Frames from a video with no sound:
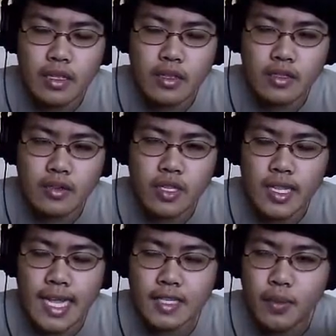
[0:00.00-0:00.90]
during the
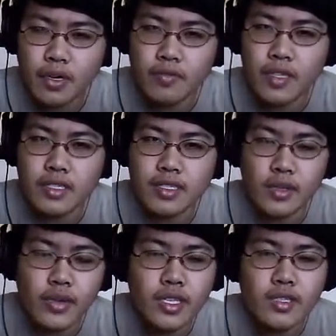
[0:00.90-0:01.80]
last part of this
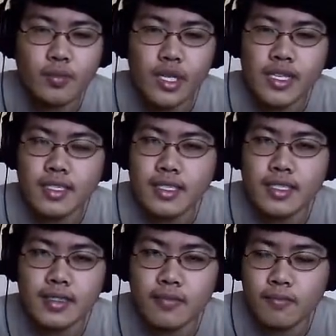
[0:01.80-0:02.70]
series, please
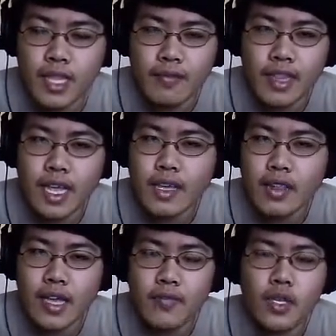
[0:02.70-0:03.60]
just leave a like on
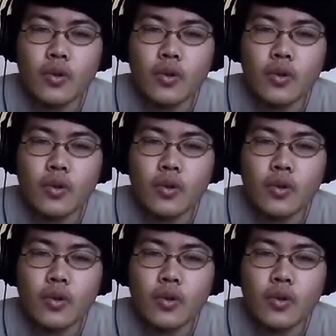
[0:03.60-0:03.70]
that video,